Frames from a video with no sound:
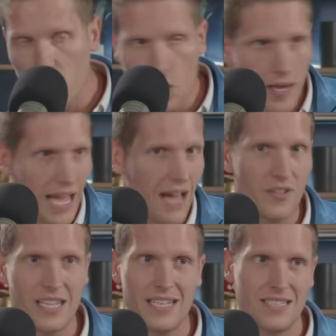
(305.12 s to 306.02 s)
you don't
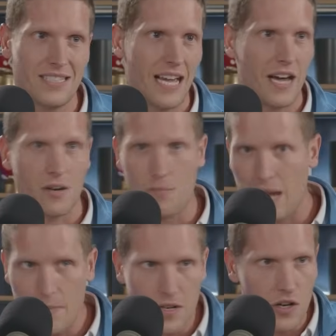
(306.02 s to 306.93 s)
have kids yet, or
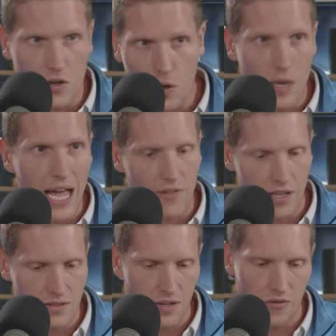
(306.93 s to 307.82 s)
maybe you know you don't have all
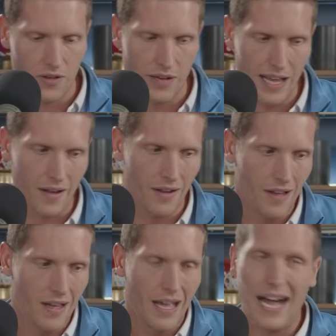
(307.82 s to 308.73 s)
that stuff figured out
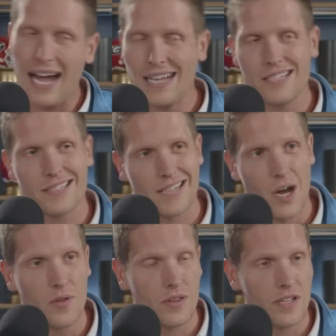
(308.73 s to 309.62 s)
I just
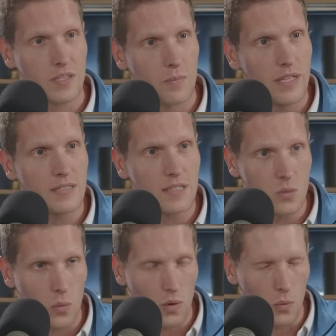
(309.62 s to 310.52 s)
know that the expenses,
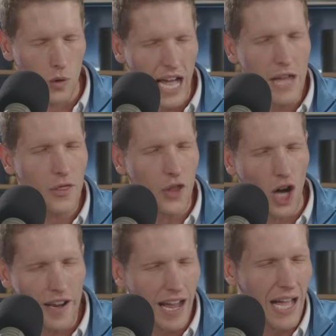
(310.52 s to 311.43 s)
what I
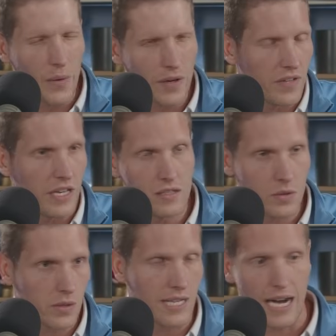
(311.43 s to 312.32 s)
thought I would have needed to
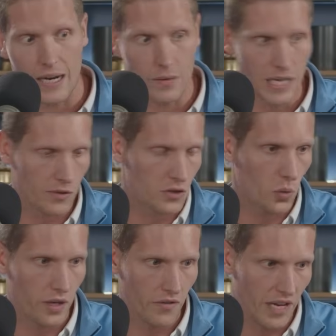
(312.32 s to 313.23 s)
retire when I was
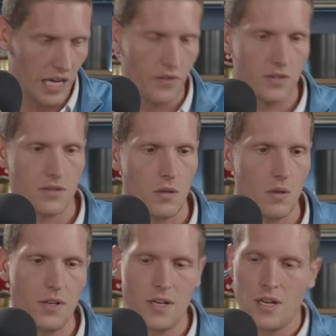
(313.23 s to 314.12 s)
25 years
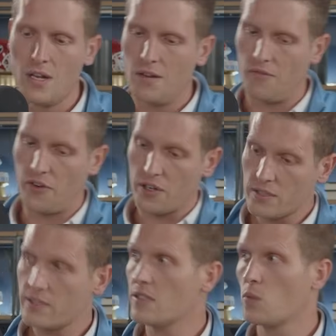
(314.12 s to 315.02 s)
old,
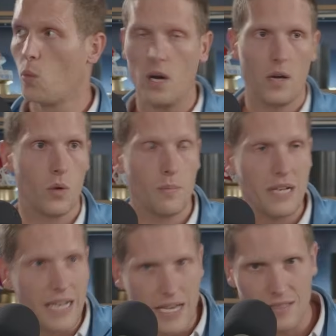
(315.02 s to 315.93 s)
versus what would be
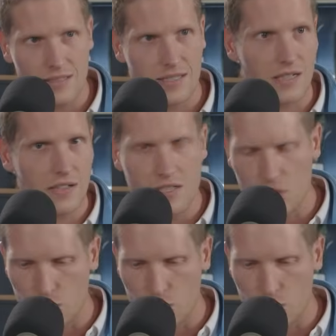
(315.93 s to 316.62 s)
necessary to